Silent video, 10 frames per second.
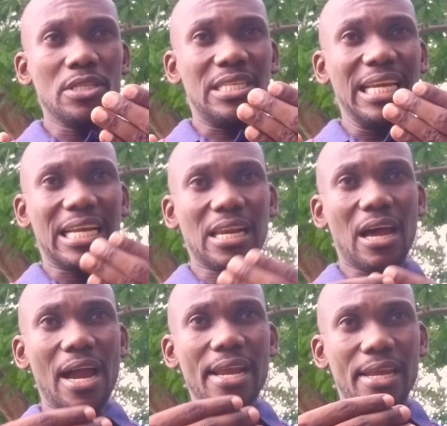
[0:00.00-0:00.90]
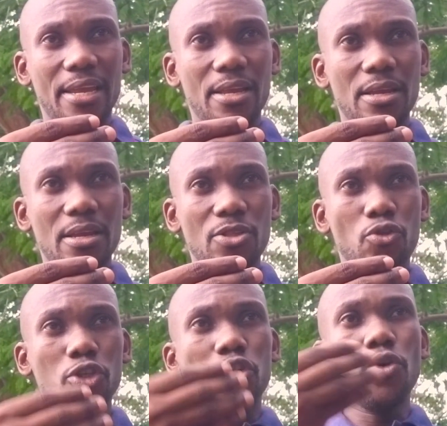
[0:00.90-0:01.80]
declining
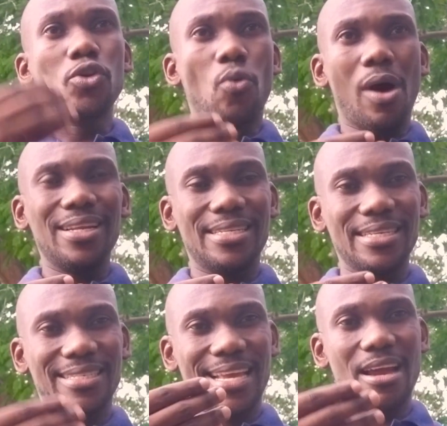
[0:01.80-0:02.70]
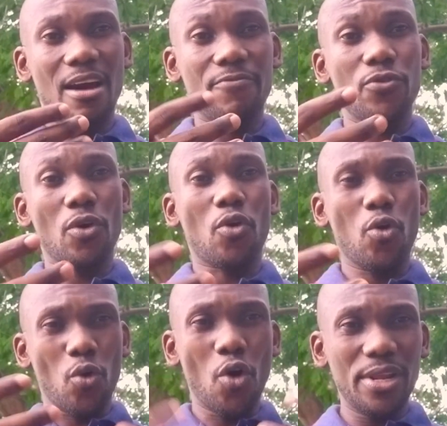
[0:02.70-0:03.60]
those good qualities they have. You're
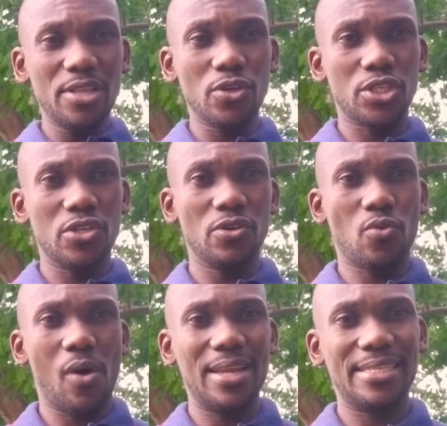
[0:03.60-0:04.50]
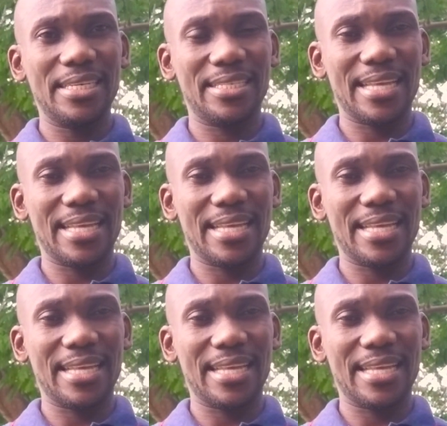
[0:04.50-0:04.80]
corroding those good qualities